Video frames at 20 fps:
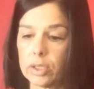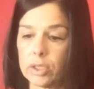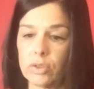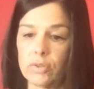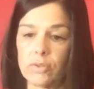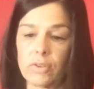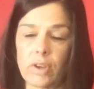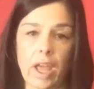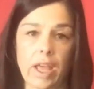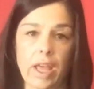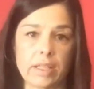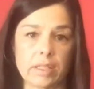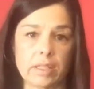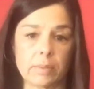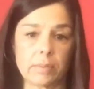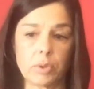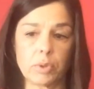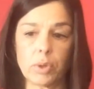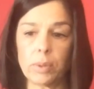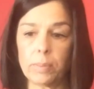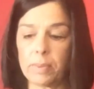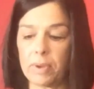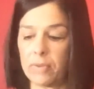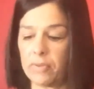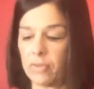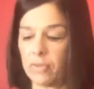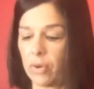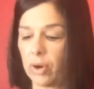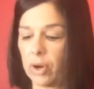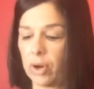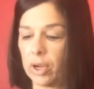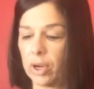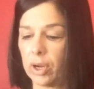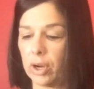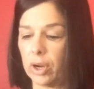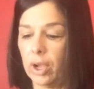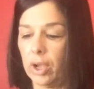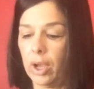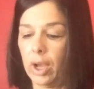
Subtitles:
you've gotten some treatment for your